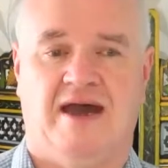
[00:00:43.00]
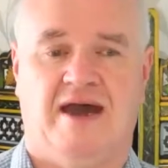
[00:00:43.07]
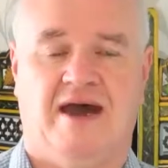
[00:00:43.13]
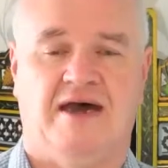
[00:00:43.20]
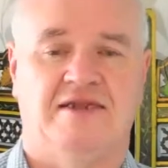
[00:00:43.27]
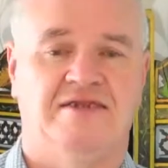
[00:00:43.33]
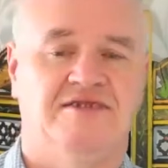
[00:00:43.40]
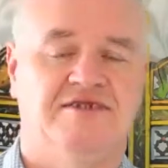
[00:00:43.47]

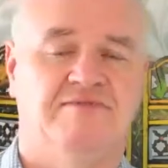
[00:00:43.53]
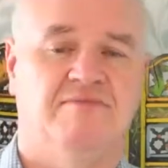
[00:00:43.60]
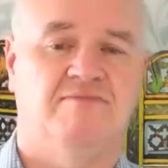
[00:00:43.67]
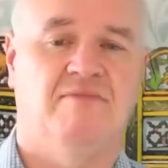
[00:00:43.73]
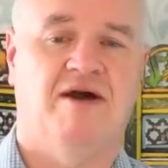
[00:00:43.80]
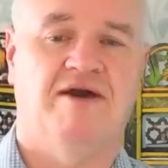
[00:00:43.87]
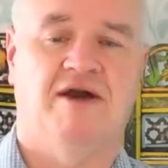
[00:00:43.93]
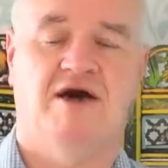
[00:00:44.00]
And
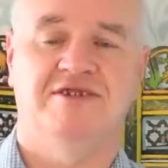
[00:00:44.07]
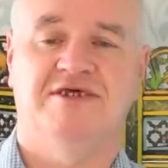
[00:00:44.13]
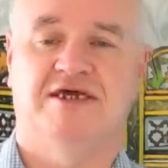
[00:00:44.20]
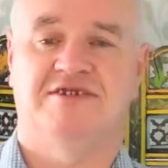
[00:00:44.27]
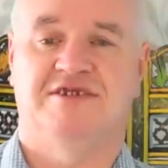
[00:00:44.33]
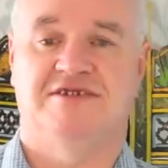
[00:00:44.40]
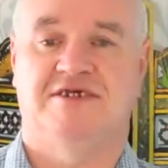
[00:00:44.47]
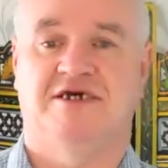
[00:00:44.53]
my
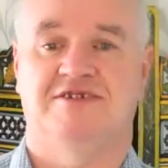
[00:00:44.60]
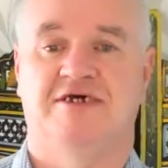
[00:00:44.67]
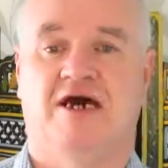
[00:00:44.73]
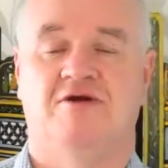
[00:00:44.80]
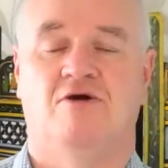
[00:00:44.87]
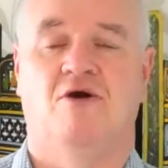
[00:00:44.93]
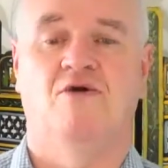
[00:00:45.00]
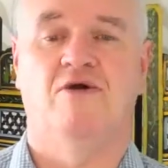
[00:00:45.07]
contact details
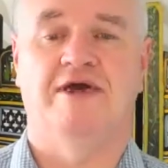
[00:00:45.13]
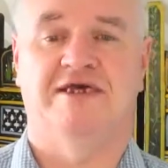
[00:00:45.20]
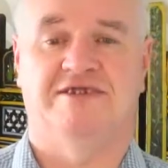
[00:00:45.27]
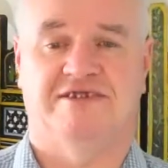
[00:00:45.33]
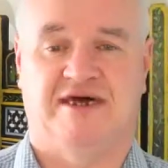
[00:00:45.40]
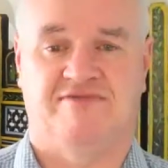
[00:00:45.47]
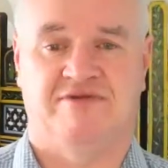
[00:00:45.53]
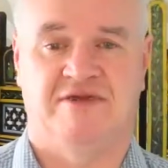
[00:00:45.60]
are
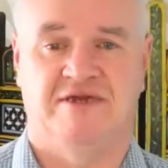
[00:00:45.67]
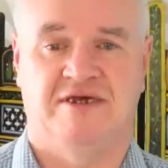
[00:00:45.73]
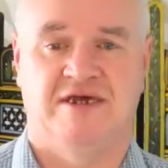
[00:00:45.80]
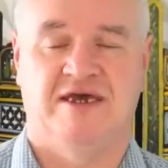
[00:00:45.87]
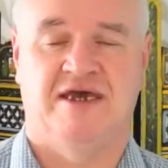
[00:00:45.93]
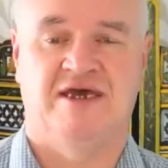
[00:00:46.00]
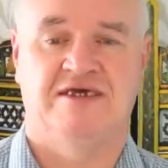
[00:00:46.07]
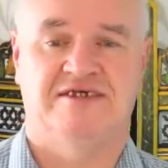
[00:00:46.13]
087
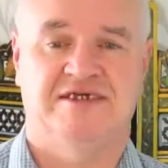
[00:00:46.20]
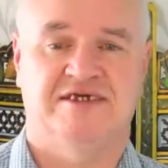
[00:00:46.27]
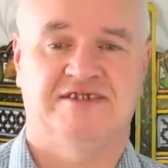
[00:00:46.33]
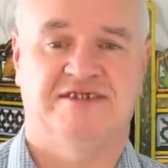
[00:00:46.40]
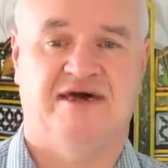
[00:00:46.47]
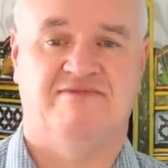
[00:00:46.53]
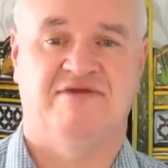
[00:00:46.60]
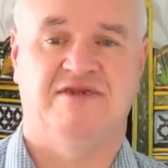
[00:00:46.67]

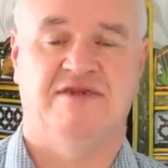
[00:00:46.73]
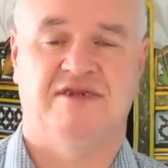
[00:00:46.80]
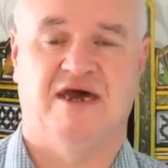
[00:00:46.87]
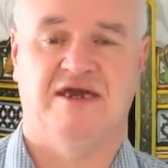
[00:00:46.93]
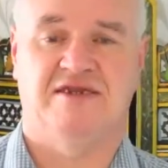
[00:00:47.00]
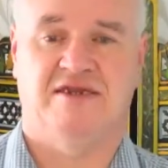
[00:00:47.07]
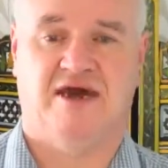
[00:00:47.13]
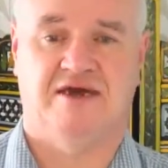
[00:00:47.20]

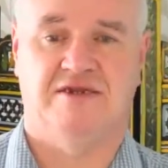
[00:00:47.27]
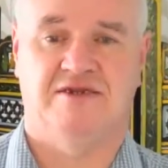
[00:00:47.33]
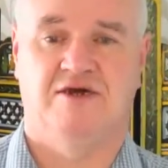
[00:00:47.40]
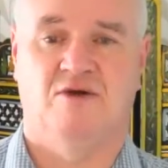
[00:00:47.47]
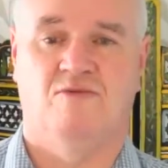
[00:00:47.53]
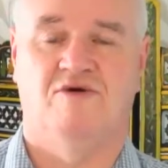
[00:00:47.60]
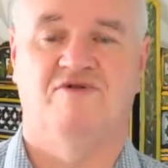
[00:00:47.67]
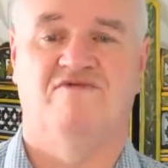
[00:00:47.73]
6799
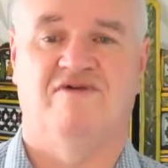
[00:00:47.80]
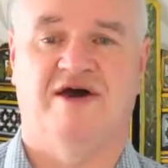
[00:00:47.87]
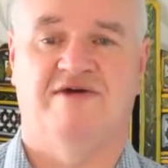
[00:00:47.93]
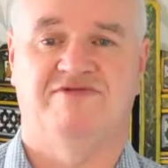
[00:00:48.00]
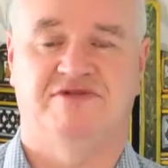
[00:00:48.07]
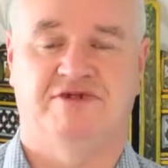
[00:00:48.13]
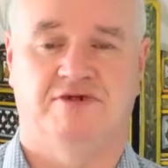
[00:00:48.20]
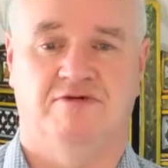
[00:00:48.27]

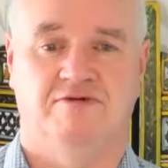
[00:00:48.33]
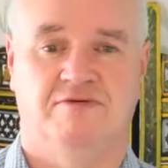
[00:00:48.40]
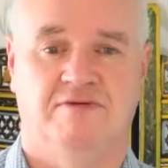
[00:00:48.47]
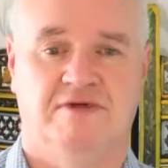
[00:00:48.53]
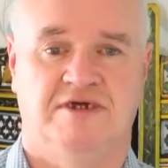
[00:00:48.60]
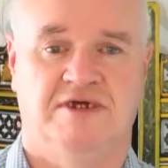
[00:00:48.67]
152.